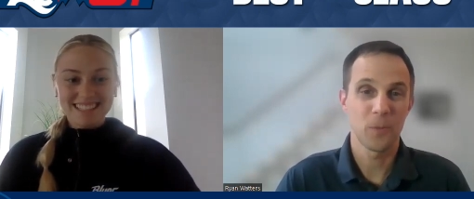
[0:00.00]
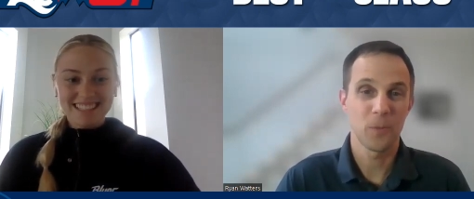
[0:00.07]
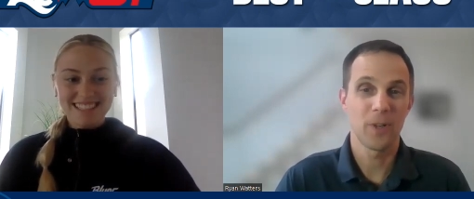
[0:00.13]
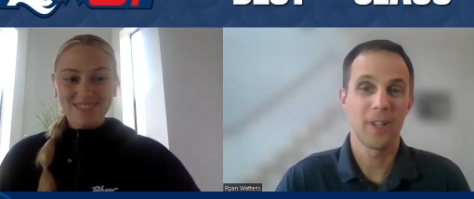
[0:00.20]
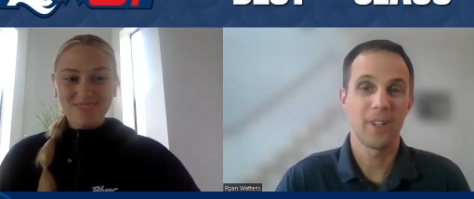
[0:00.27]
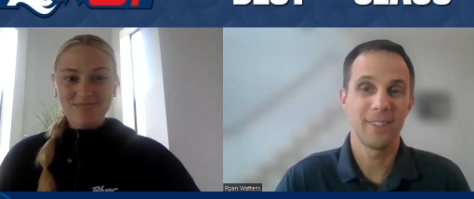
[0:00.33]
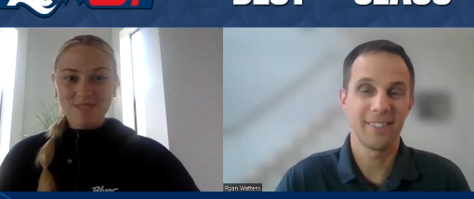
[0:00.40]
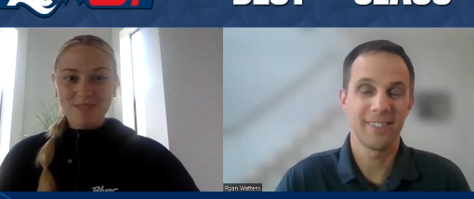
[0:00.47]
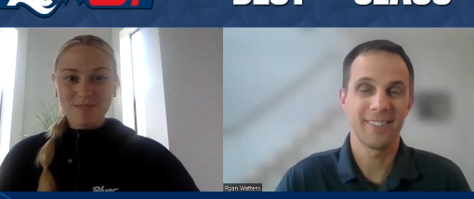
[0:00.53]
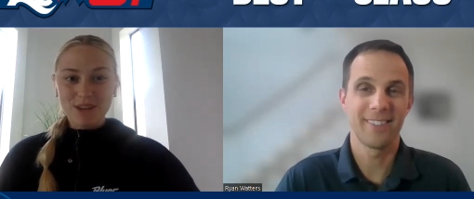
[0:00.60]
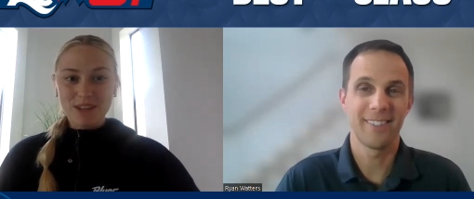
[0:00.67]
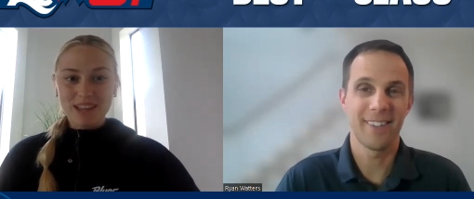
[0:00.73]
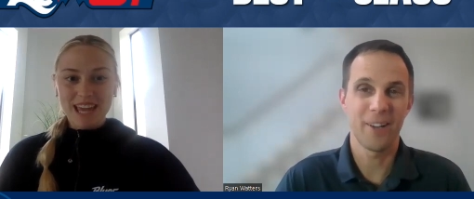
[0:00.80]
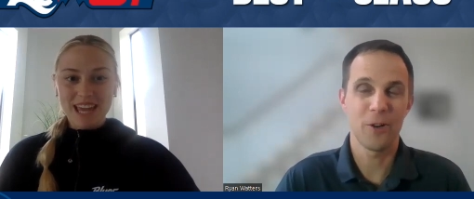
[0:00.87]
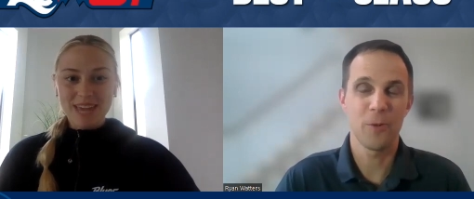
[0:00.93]
Speaker 1: Well,
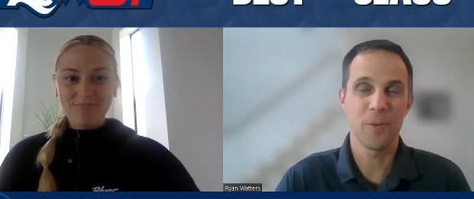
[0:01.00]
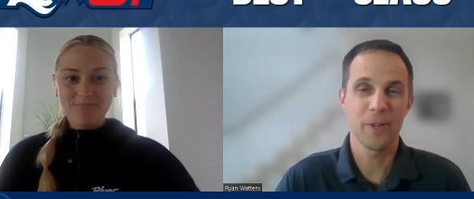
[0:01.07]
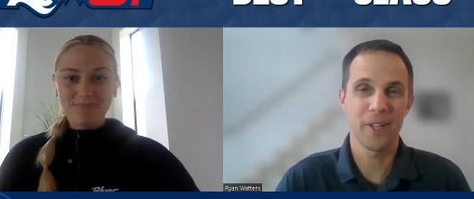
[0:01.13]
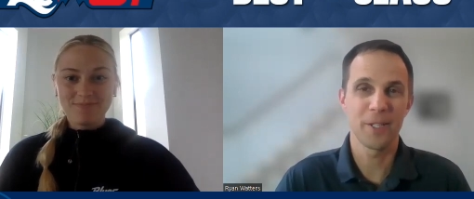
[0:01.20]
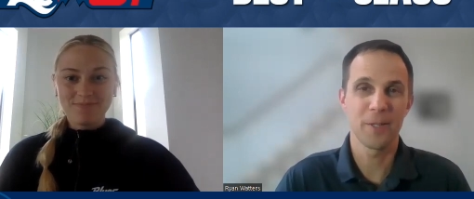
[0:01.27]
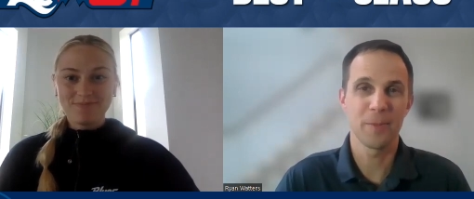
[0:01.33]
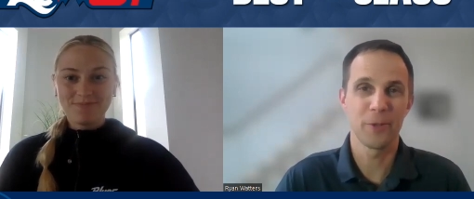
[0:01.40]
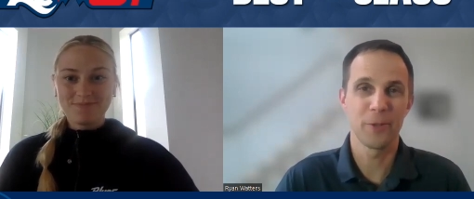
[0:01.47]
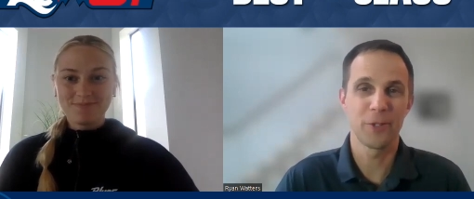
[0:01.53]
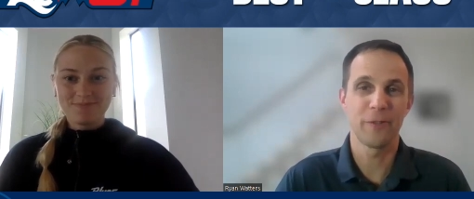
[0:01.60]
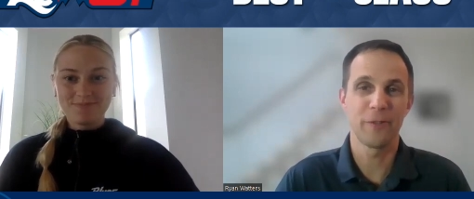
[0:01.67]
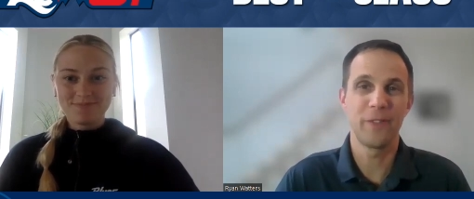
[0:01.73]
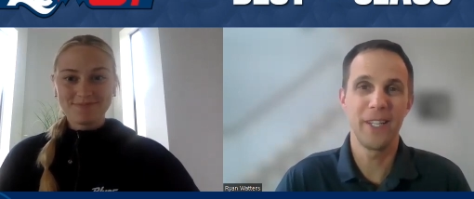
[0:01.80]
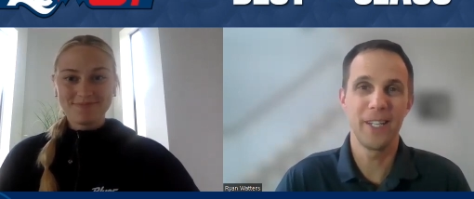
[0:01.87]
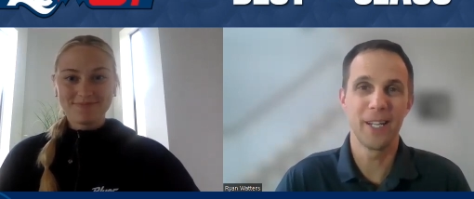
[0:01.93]
part of the I game. You get to put
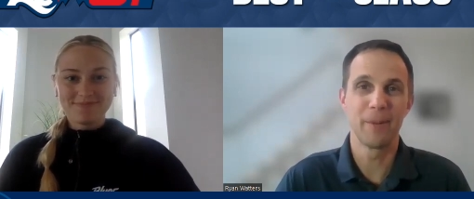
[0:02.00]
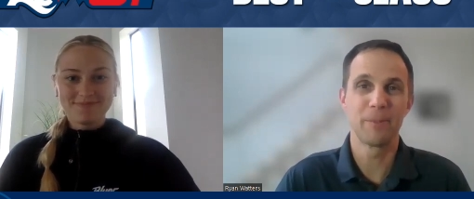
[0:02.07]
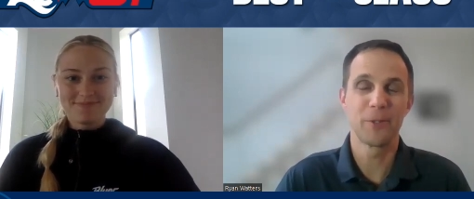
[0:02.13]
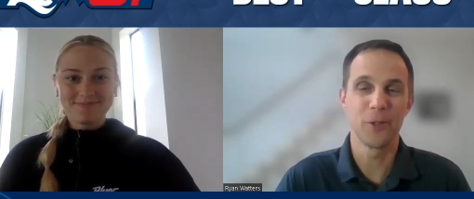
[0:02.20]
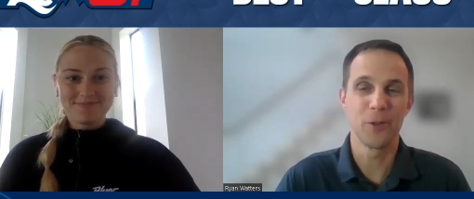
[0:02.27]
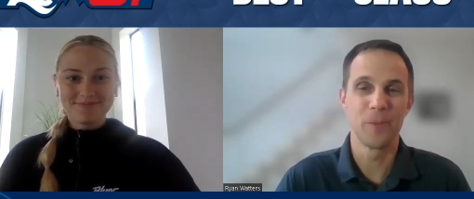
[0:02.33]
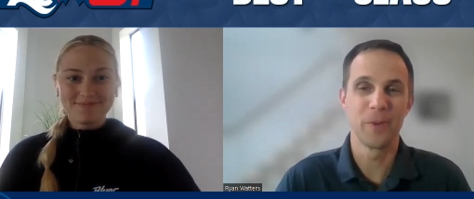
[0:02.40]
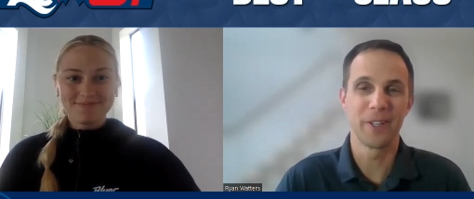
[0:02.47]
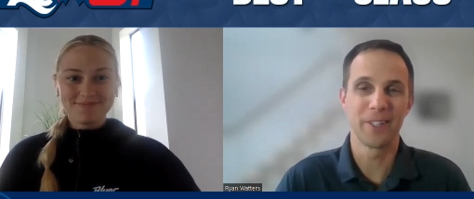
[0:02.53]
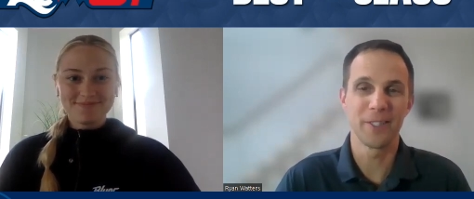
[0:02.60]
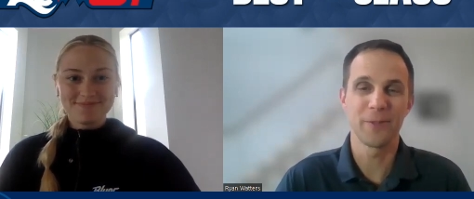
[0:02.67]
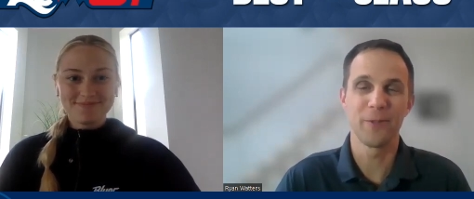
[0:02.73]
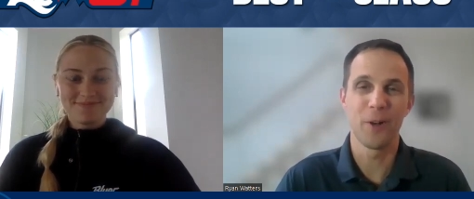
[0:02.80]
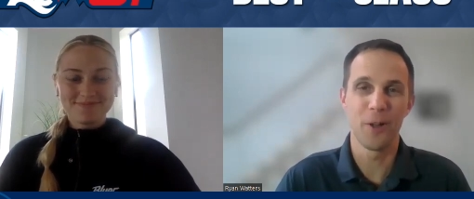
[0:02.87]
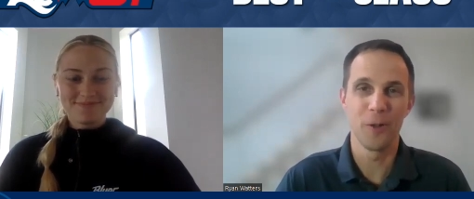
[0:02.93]
your feet up too,
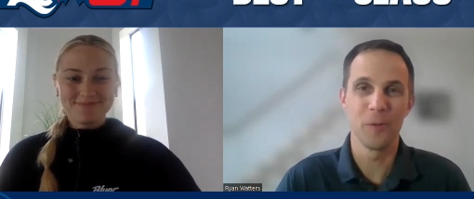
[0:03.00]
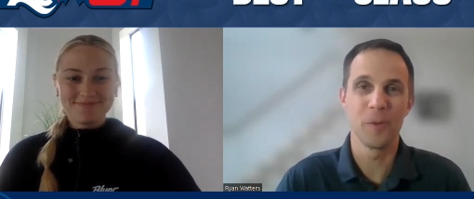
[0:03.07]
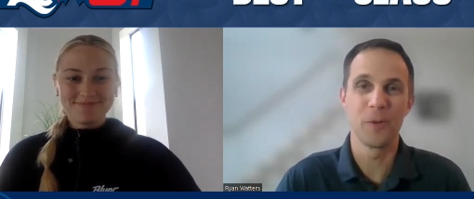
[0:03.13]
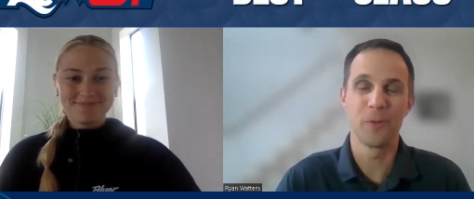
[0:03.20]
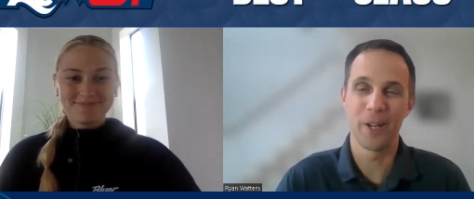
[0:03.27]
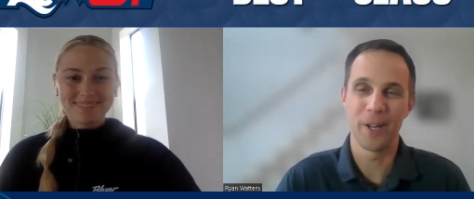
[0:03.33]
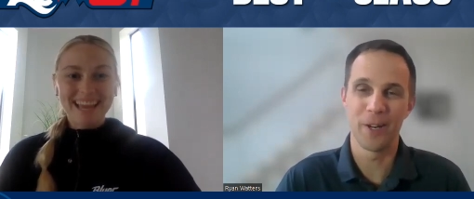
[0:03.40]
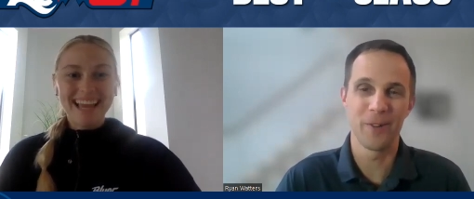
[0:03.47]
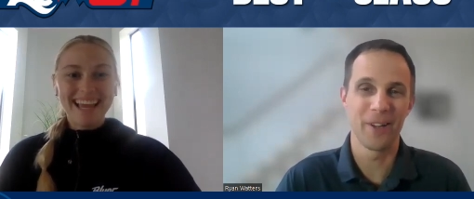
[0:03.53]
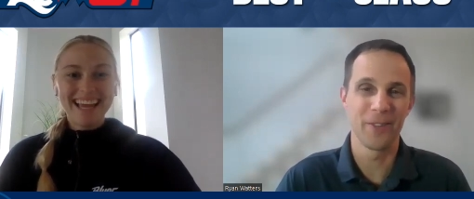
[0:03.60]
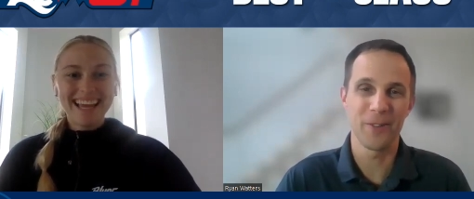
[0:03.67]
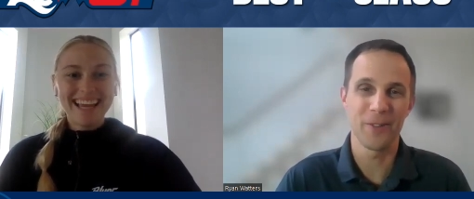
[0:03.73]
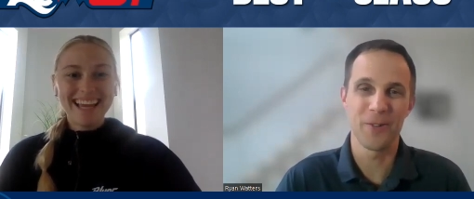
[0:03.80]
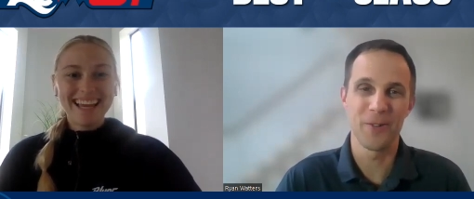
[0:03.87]
because fall will be right around the